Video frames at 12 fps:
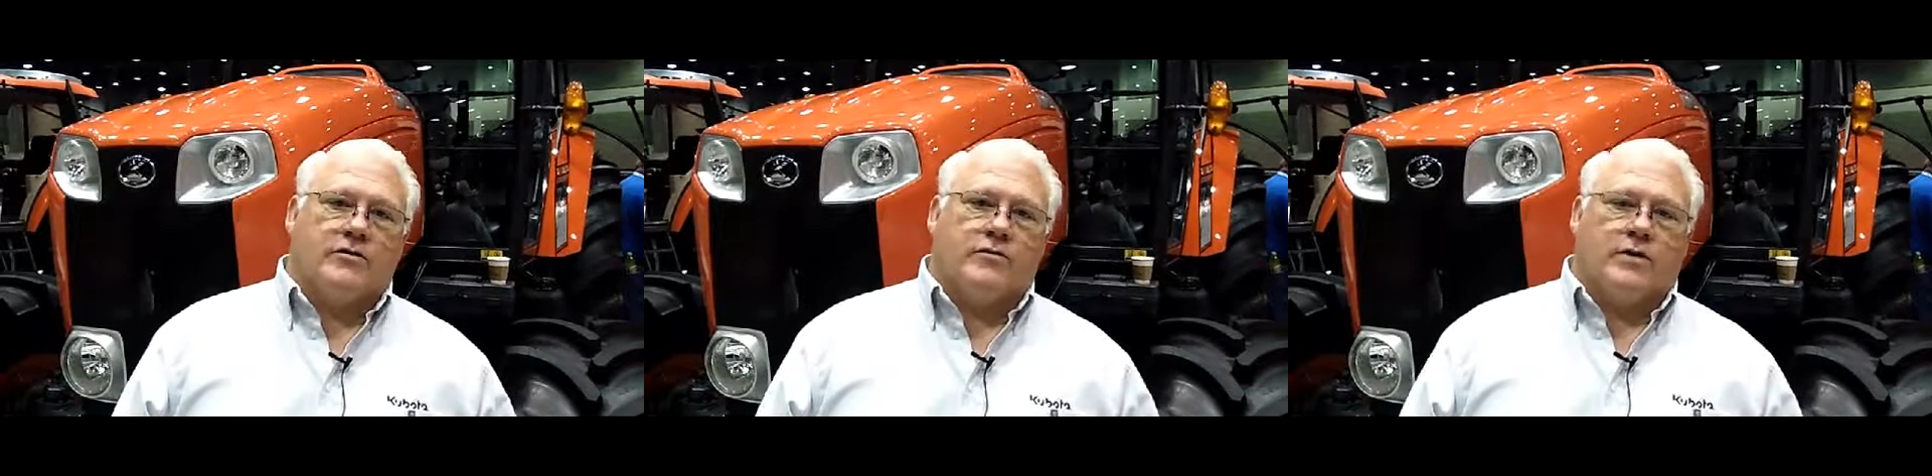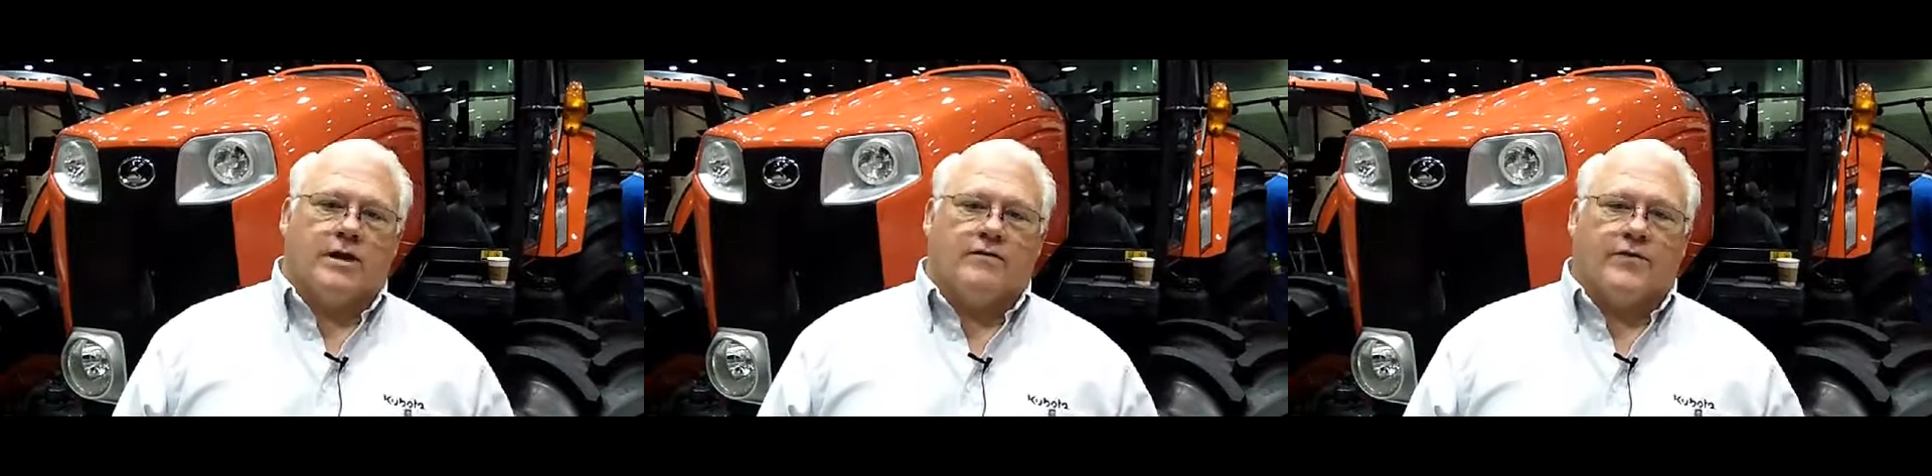
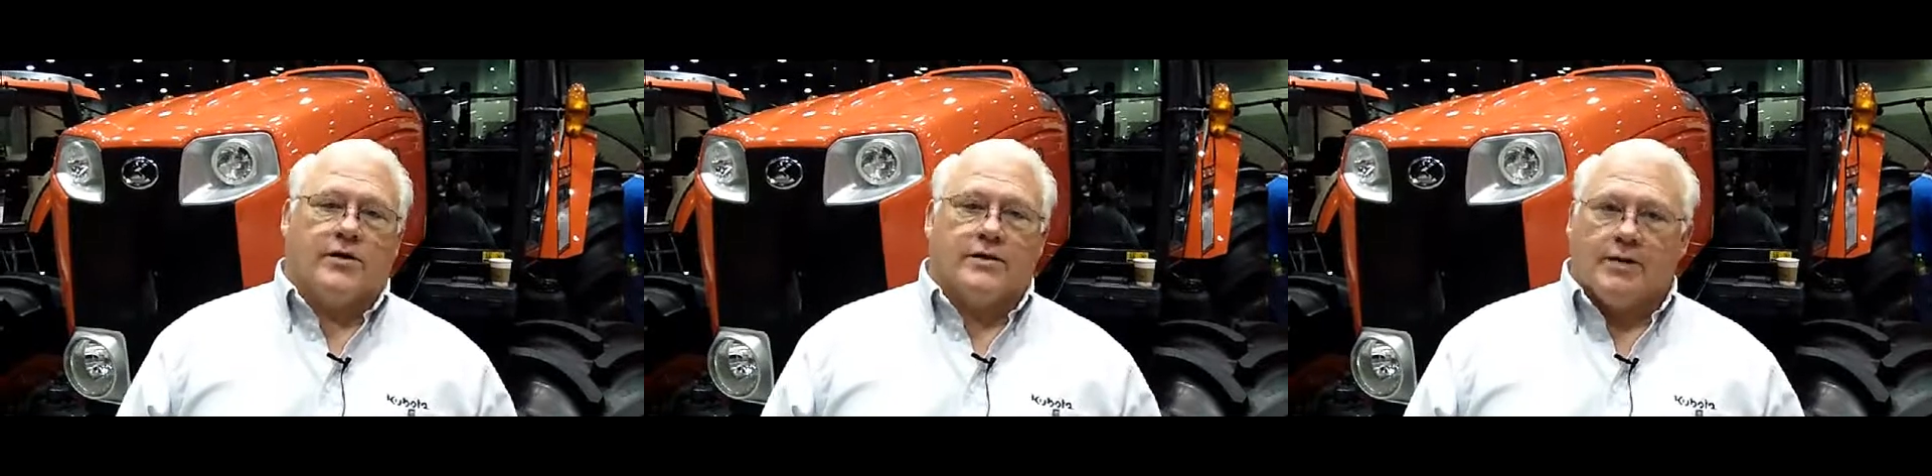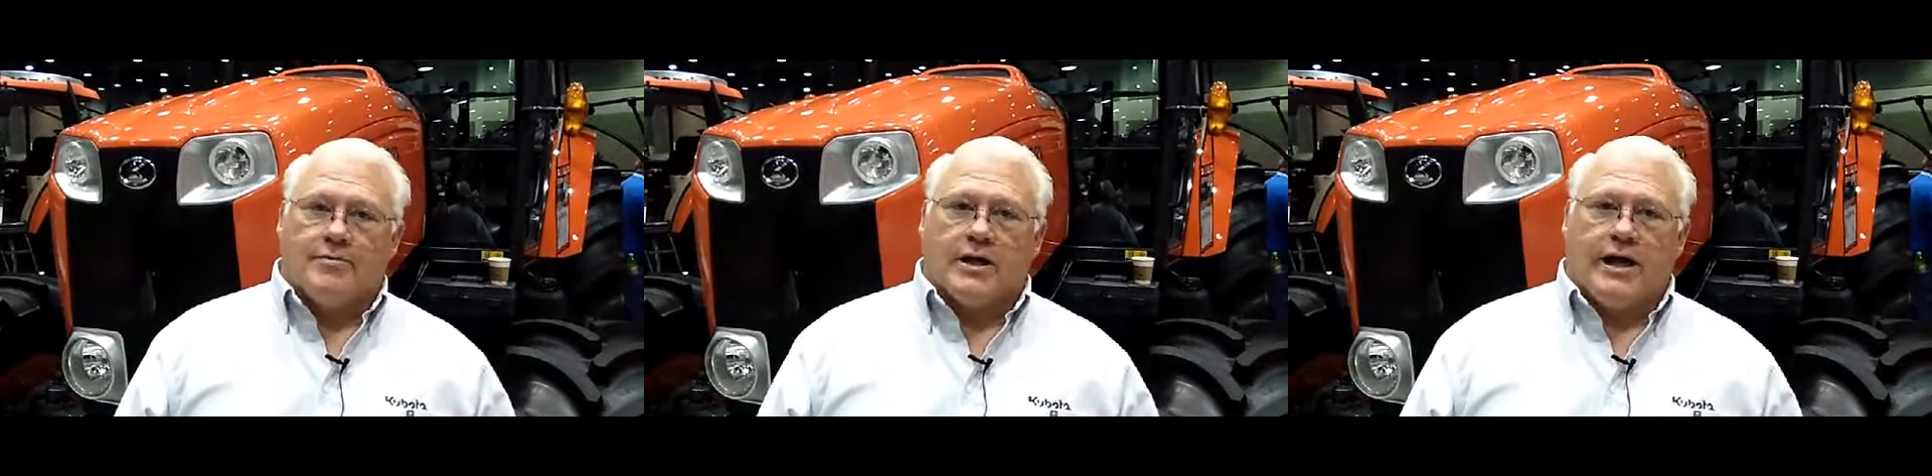to
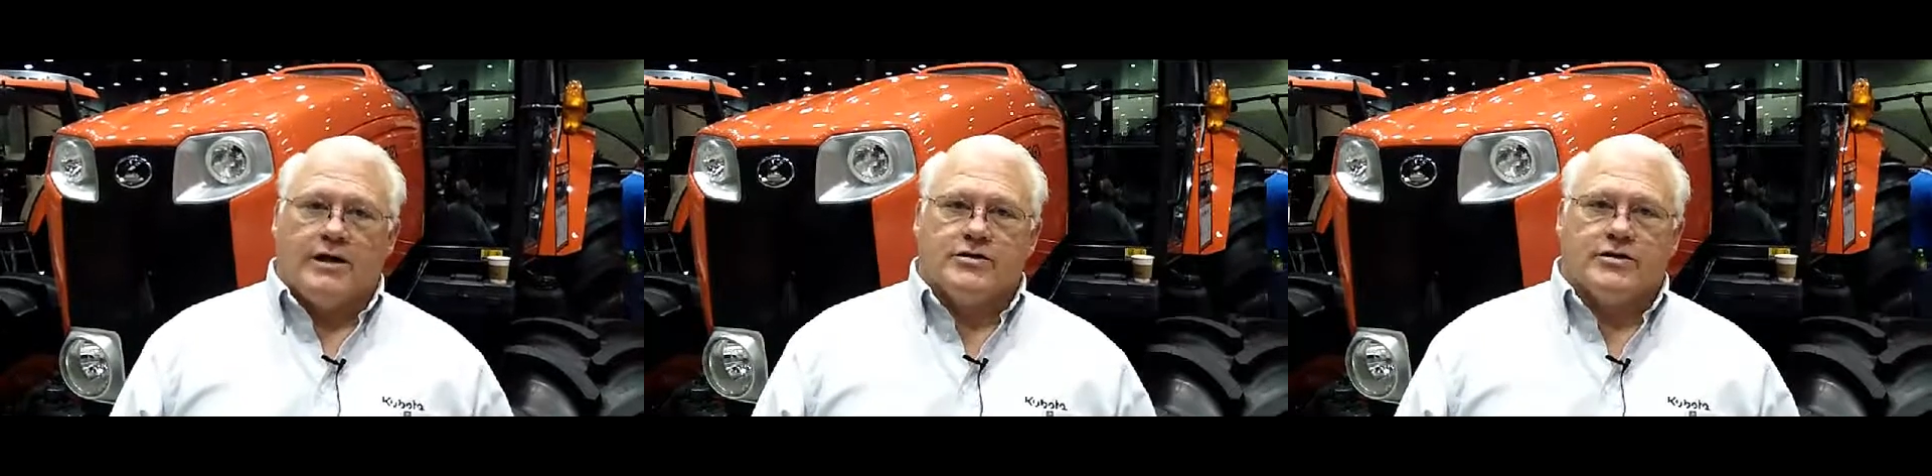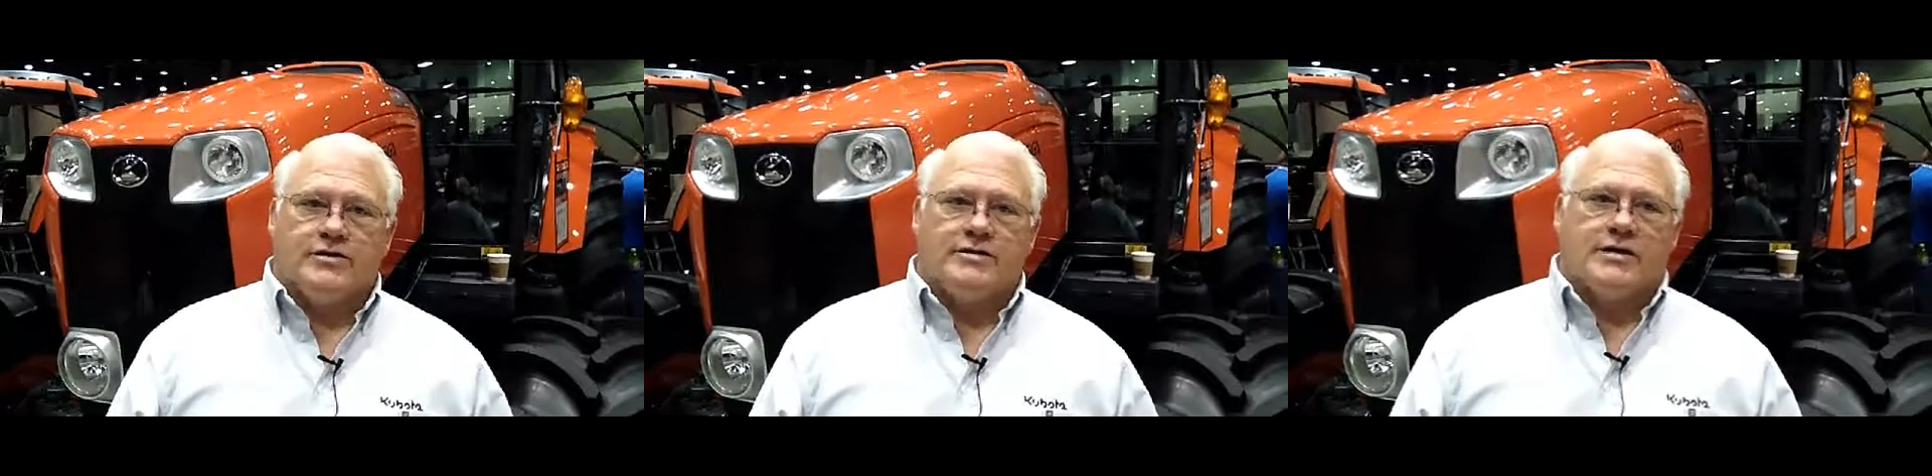field
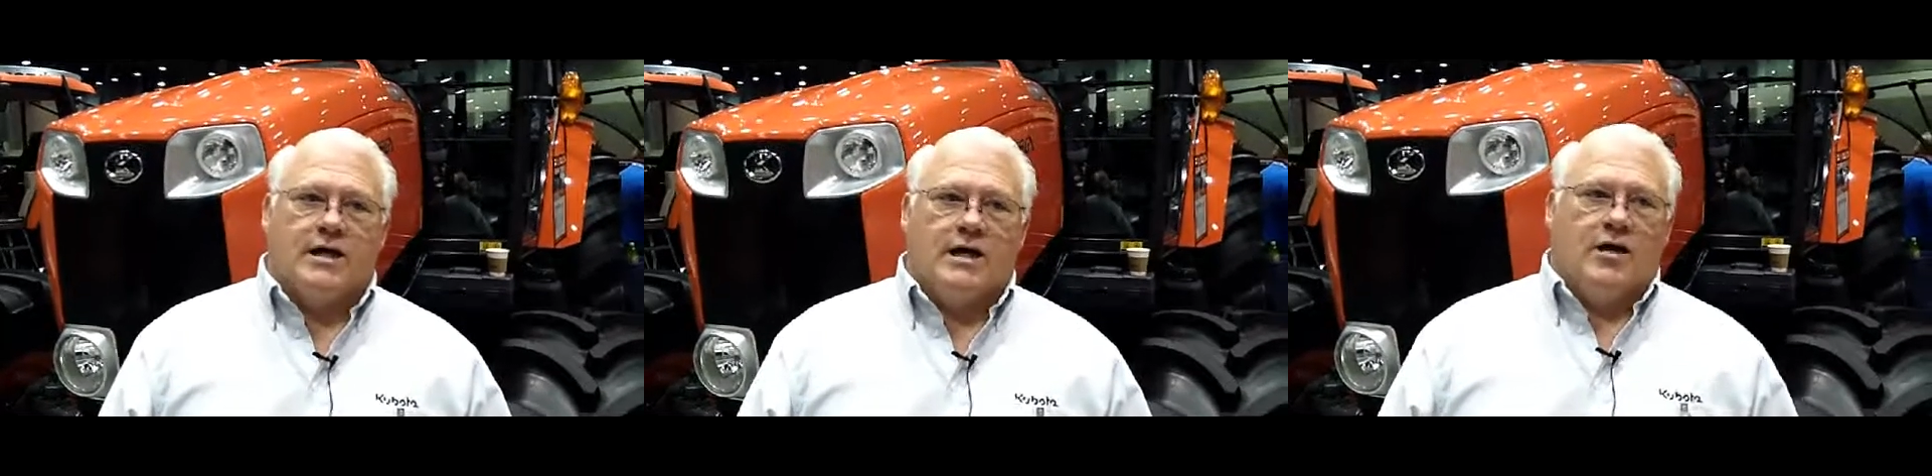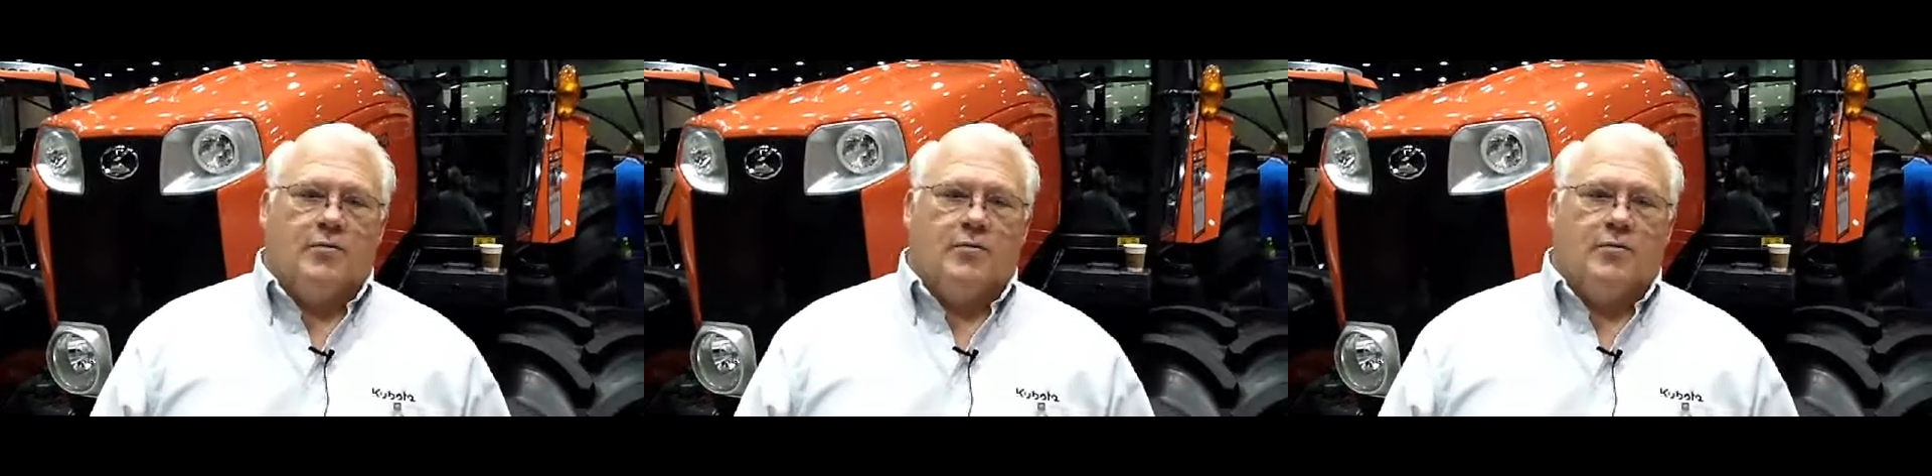applications